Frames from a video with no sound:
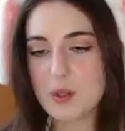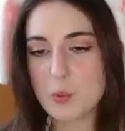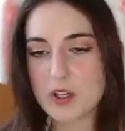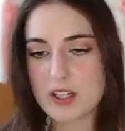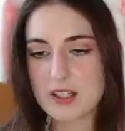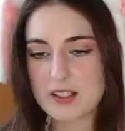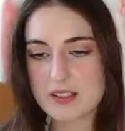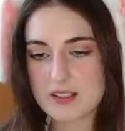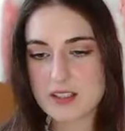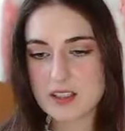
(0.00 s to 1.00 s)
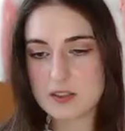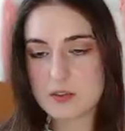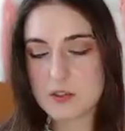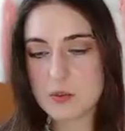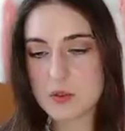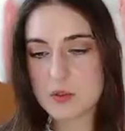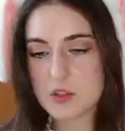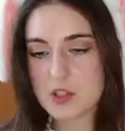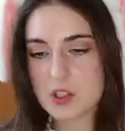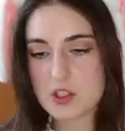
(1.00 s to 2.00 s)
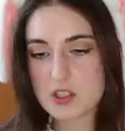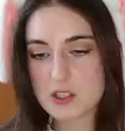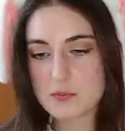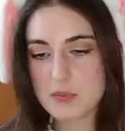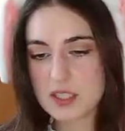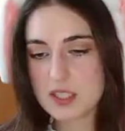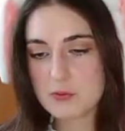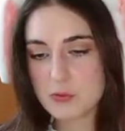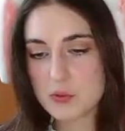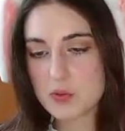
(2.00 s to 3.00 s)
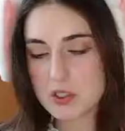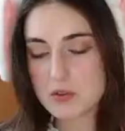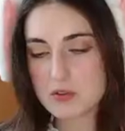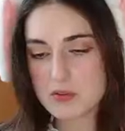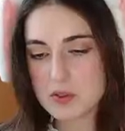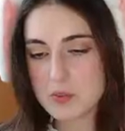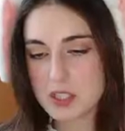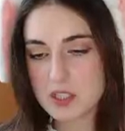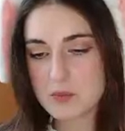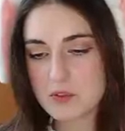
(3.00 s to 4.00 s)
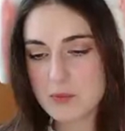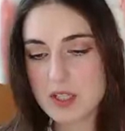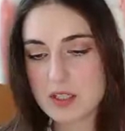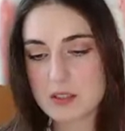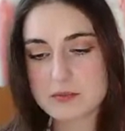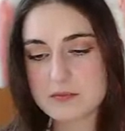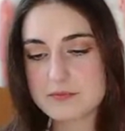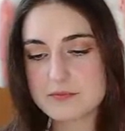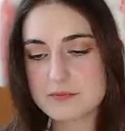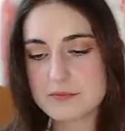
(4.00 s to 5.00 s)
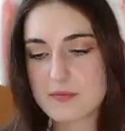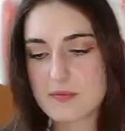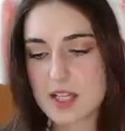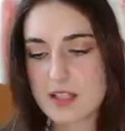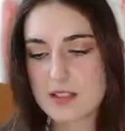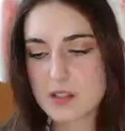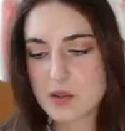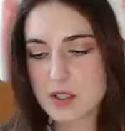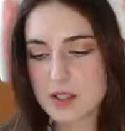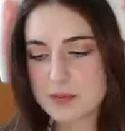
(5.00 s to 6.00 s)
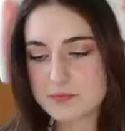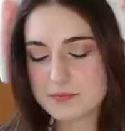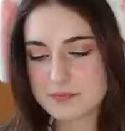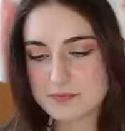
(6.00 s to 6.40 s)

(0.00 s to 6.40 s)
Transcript: Whereas uh, Fujimoto is just making full use of the medium of manga. So, um,